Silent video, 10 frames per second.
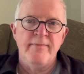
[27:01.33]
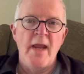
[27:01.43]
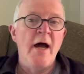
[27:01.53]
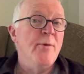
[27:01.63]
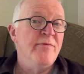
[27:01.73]

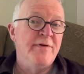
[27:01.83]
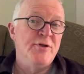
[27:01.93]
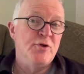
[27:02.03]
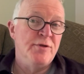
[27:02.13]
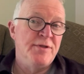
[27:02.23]
I hope you've
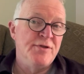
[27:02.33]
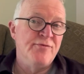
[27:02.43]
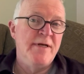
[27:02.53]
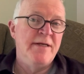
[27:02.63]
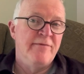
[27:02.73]
enjoyed this
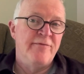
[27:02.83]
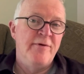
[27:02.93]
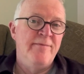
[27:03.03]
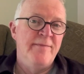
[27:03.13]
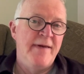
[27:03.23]
reading
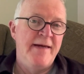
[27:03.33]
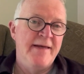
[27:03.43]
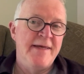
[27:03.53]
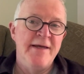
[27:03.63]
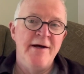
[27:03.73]
from
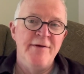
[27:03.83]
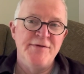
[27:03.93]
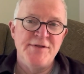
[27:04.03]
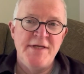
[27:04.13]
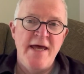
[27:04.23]
King
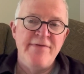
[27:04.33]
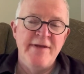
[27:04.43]
Arthur's Death, the